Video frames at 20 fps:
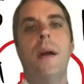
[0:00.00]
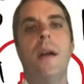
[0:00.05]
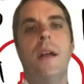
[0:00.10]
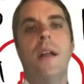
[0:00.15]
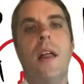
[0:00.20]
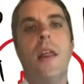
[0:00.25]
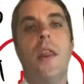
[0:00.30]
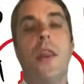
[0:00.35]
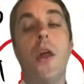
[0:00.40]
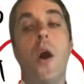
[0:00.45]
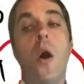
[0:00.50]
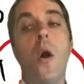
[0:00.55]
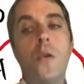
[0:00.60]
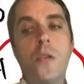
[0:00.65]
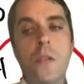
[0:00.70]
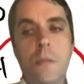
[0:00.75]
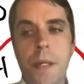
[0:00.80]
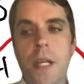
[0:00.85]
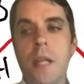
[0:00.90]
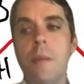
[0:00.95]

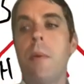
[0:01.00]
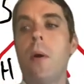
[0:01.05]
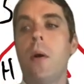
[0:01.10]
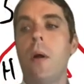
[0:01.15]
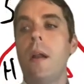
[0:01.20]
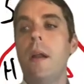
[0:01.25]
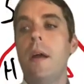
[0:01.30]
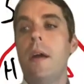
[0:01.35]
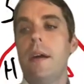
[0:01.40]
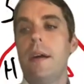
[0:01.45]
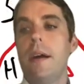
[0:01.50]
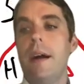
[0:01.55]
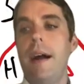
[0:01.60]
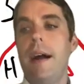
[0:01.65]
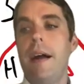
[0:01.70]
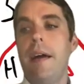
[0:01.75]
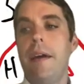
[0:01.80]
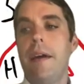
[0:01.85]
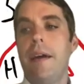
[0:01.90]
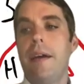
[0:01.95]
Those people
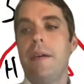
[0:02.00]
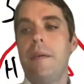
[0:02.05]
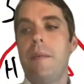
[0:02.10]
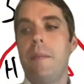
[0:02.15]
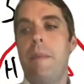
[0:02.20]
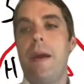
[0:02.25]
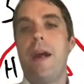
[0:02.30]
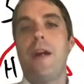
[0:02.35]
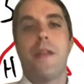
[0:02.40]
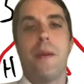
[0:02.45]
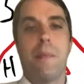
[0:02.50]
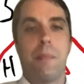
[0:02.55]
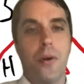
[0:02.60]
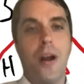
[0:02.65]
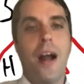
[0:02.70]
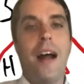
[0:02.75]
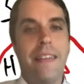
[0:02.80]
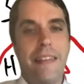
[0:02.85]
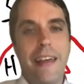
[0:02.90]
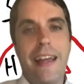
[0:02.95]
bear the
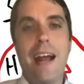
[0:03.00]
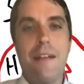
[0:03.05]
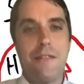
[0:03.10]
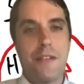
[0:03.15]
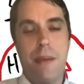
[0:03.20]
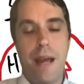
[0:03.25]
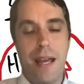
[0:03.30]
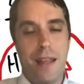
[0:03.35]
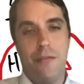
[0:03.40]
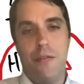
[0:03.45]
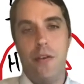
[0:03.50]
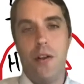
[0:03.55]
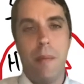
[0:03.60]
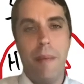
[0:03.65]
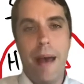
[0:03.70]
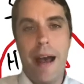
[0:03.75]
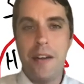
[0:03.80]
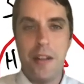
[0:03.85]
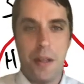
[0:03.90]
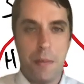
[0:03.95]
brunt. They have to pay the full
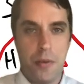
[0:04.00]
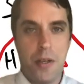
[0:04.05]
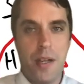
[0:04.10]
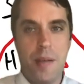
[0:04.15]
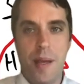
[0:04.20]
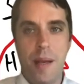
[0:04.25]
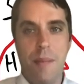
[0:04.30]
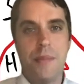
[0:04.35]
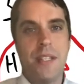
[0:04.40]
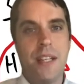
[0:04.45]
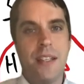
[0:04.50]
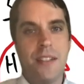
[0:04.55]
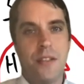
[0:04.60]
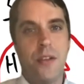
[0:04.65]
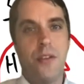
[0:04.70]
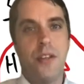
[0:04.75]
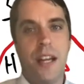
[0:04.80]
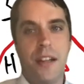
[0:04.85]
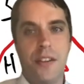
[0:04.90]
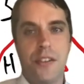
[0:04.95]
amount of the premiums. And so
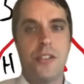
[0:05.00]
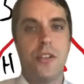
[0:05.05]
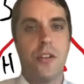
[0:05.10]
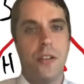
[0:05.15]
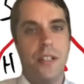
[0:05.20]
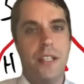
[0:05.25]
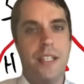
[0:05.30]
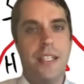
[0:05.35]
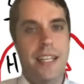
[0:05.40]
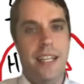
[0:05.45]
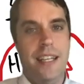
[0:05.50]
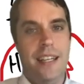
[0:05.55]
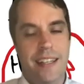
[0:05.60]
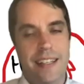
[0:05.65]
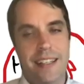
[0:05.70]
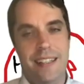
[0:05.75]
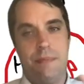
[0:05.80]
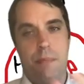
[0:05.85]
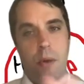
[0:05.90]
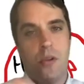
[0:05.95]
the uncertainty
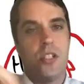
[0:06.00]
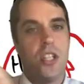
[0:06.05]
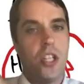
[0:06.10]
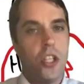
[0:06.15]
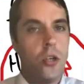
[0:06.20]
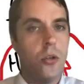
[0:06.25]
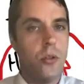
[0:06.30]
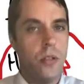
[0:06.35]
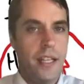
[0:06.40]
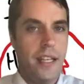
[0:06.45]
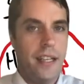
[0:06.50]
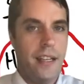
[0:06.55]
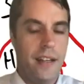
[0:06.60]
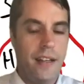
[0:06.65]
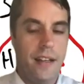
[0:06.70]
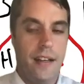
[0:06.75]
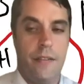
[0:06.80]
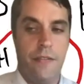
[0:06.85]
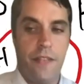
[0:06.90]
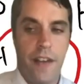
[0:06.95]
is most acutely
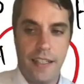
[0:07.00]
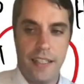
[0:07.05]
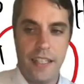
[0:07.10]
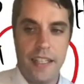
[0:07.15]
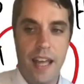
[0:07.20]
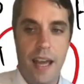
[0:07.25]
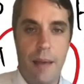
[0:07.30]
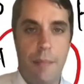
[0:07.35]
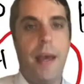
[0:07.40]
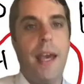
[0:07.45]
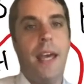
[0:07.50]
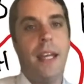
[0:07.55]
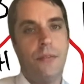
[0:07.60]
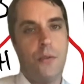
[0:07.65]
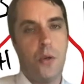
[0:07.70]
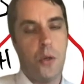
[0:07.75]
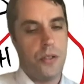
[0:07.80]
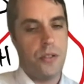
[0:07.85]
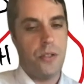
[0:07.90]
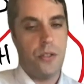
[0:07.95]
affecting them. And of
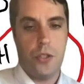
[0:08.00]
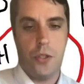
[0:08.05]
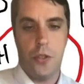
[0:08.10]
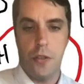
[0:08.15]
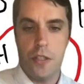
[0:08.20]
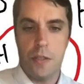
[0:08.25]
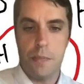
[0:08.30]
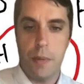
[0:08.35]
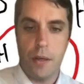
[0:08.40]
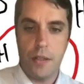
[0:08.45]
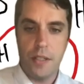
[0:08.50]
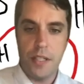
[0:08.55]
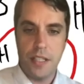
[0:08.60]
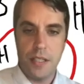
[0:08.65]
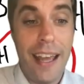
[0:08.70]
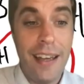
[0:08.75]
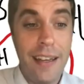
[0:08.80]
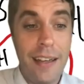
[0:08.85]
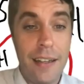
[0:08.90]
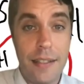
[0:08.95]
course, insurers
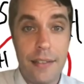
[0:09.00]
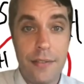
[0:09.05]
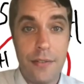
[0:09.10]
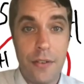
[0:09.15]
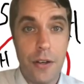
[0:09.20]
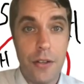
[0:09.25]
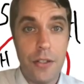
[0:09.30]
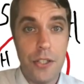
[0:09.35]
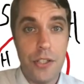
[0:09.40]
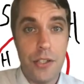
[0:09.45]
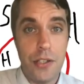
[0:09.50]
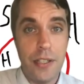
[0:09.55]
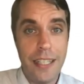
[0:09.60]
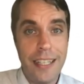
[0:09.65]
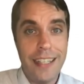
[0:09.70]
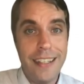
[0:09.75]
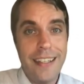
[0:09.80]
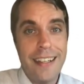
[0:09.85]
participate of our journey.